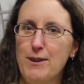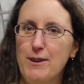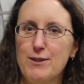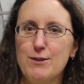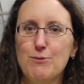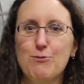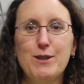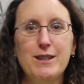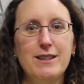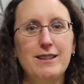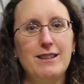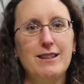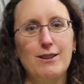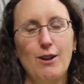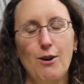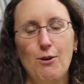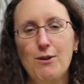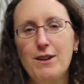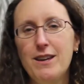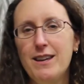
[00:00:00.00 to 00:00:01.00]
They're really
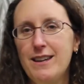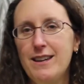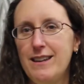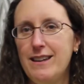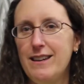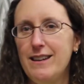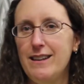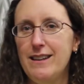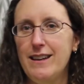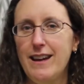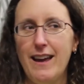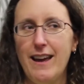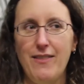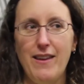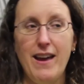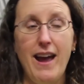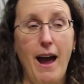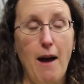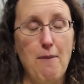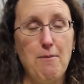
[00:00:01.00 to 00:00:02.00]
low key,
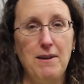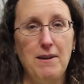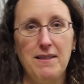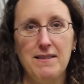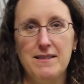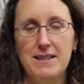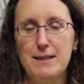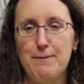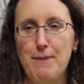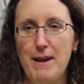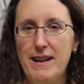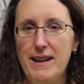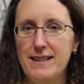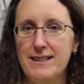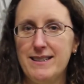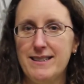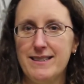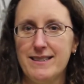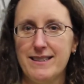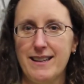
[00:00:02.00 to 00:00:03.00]
and they happen in the
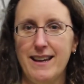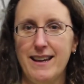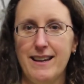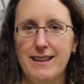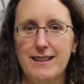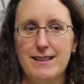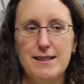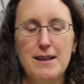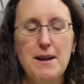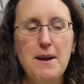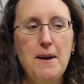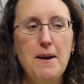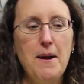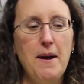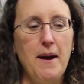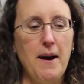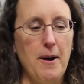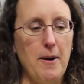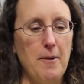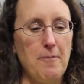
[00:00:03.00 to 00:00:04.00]
space, and
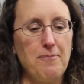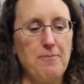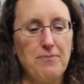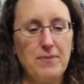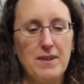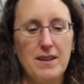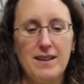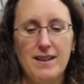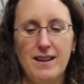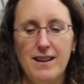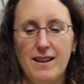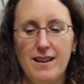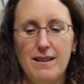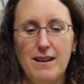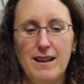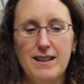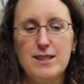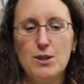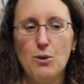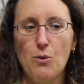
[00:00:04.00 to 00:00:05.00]

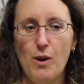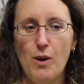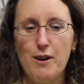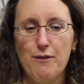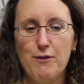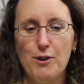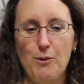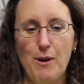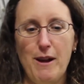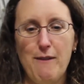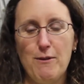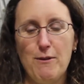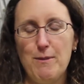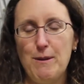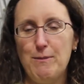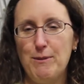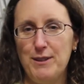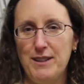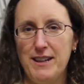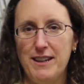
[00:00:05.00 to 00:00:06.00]
it's a wonderful way for
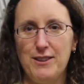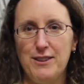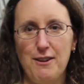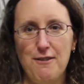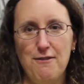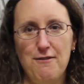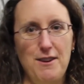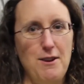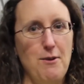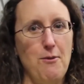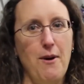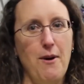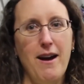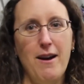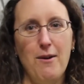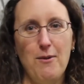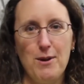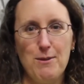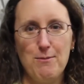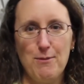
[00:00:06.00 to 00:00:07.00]
people to get their feet
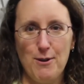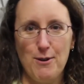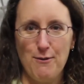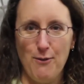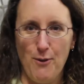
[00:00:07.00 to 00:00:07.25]
wet with